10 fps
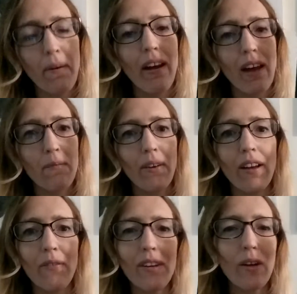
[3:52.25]
I
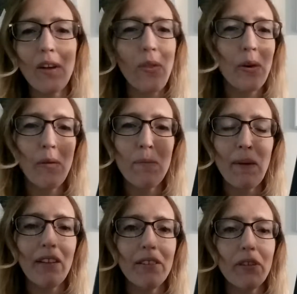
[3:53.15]
thought it would be
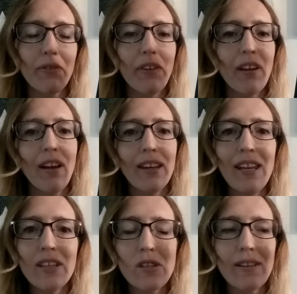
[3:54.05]
kind of an
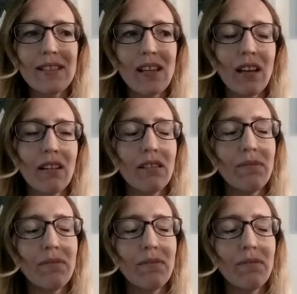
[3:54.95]
interesting,